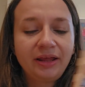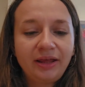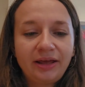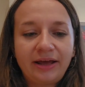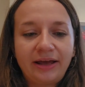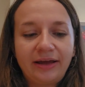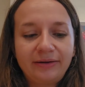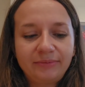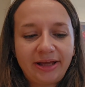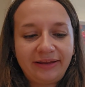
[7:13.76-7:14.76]

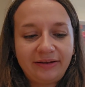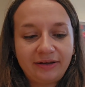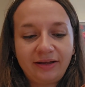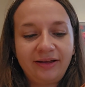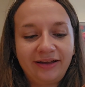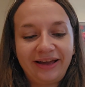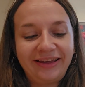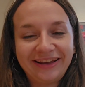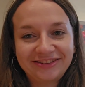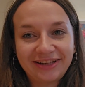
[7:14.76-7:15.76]
And
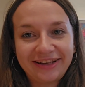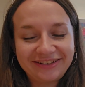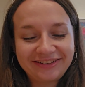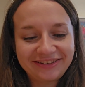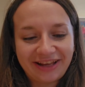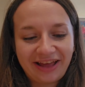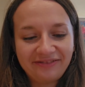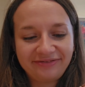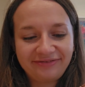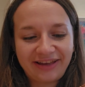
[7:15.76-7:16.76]
I didn't
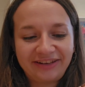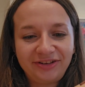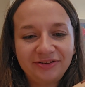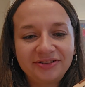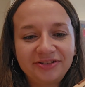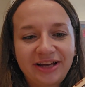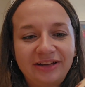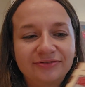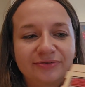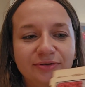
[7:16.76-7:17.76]
have any other
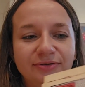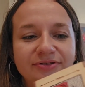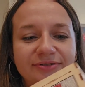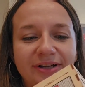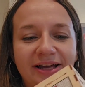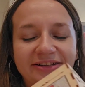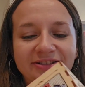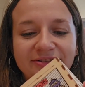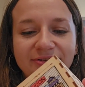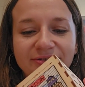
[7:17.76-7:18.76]
kind of glue, so I
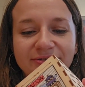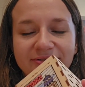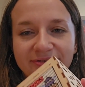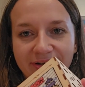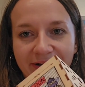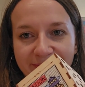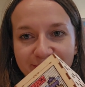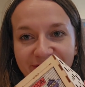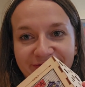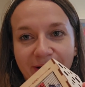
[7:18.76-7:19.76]
just used
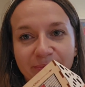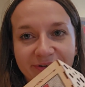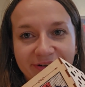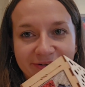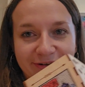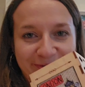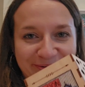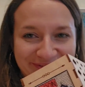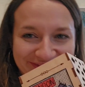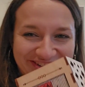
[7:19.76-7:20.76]
a fabric glue,
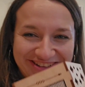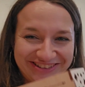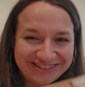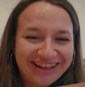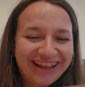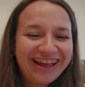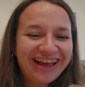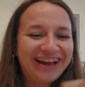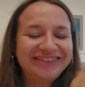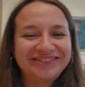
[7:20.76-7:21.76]
which is,
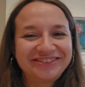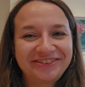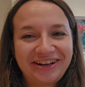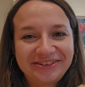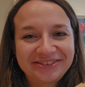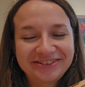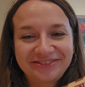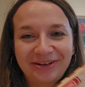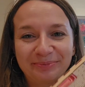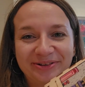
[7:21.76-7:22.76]
I don't know how good
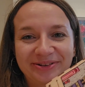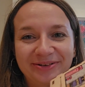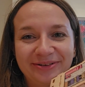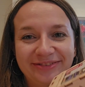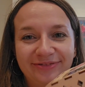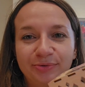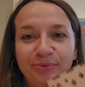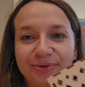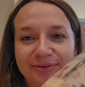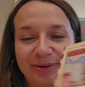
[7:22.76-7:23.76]
fabric glue is for
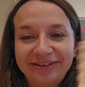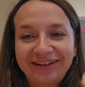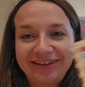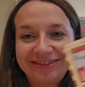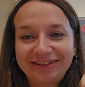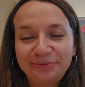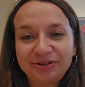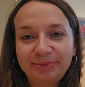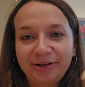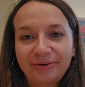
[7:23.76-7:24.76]
wood, but it seems
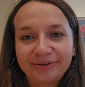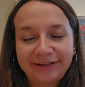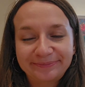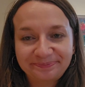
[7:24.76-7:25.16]
to be holding.